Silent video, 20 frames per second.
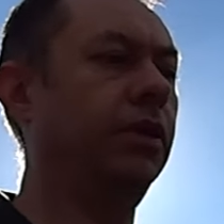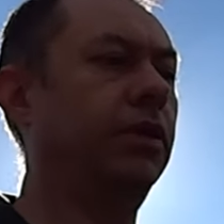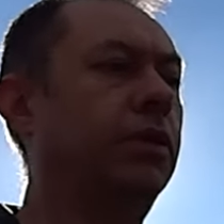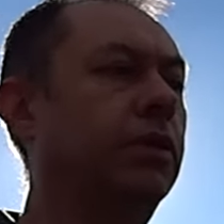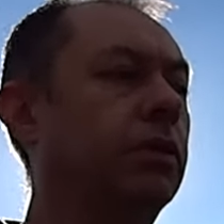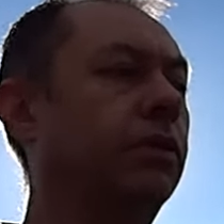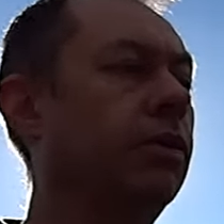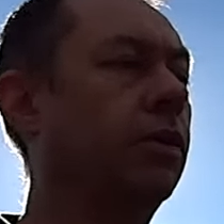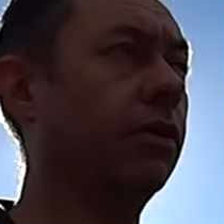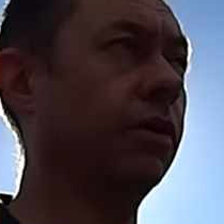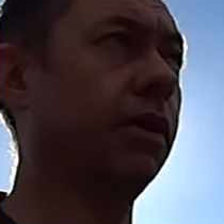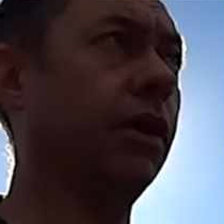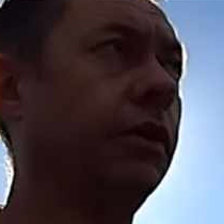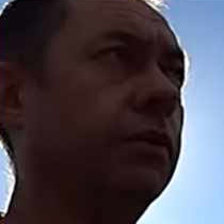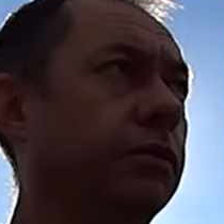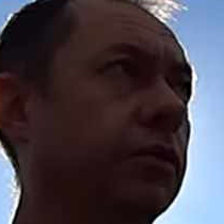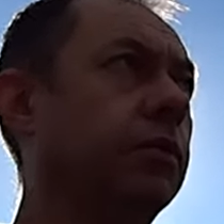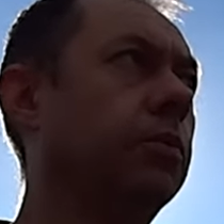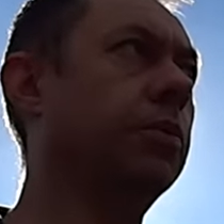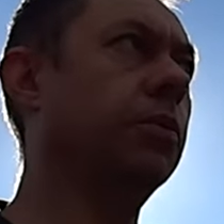you're not
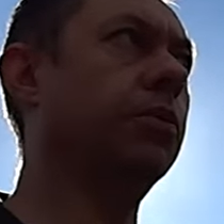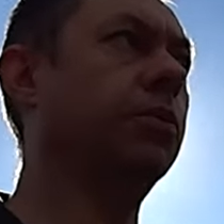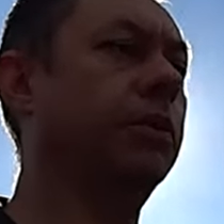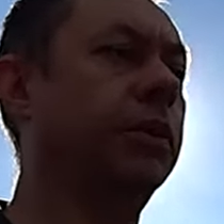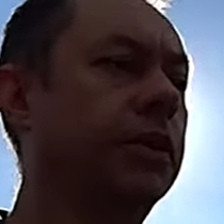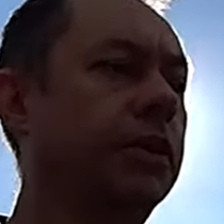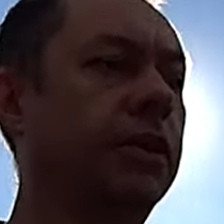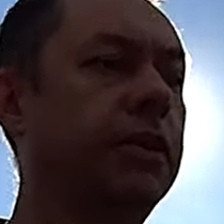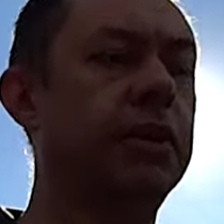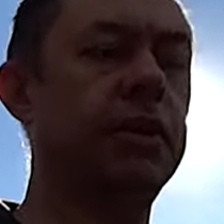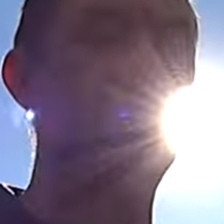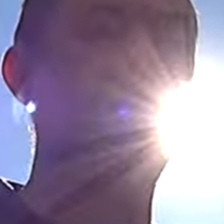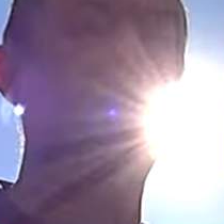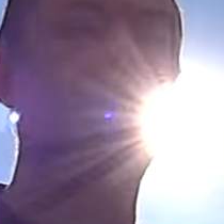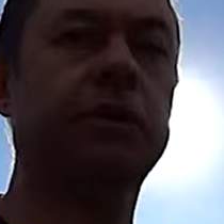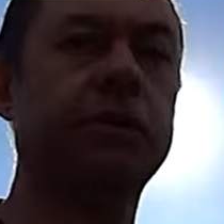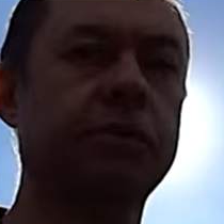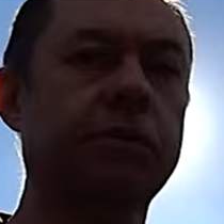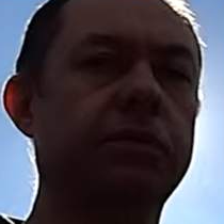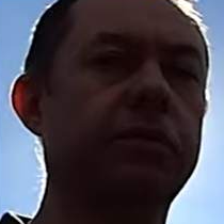comfortable with the
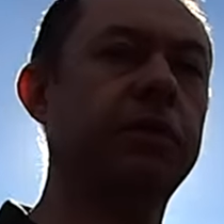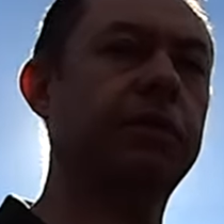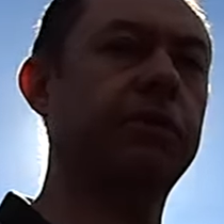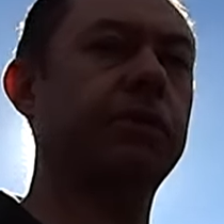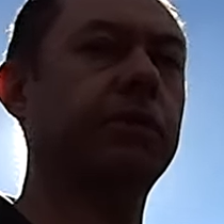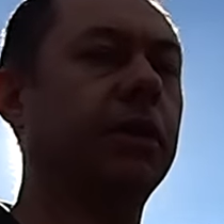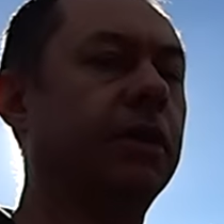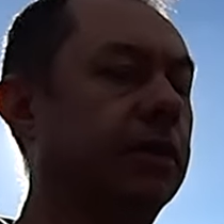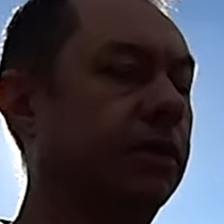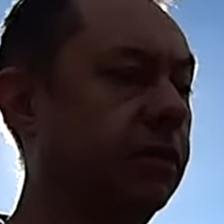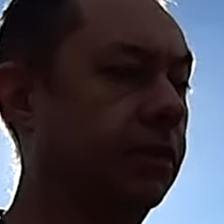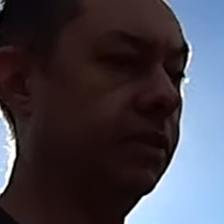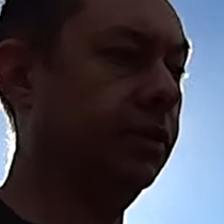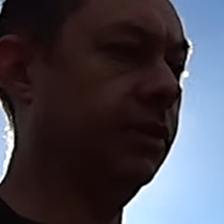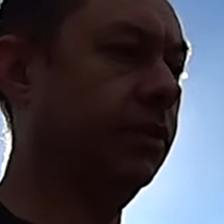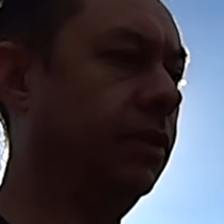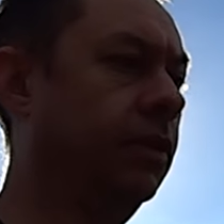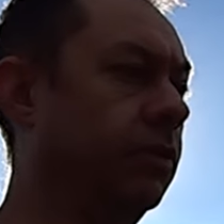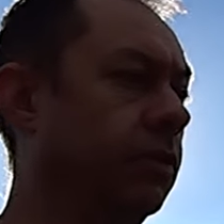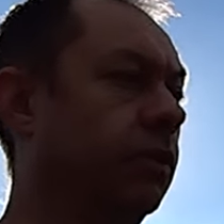illegal situation
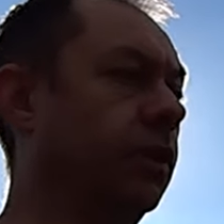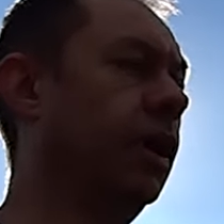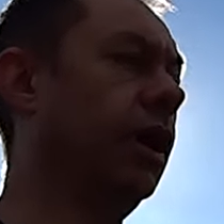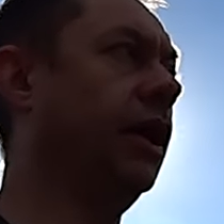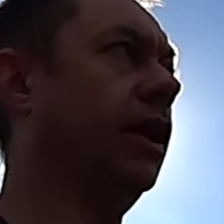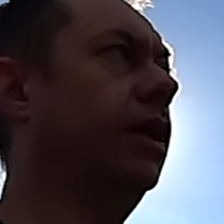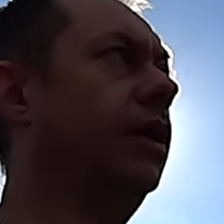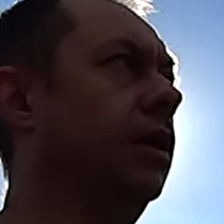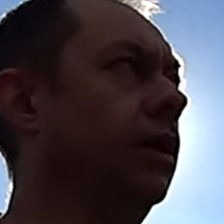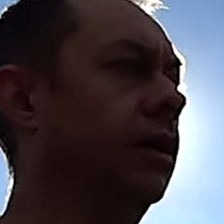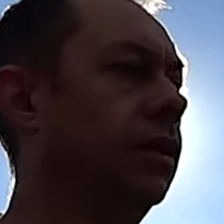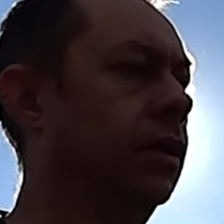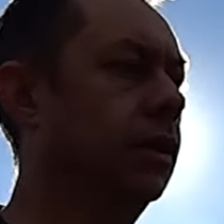in the UK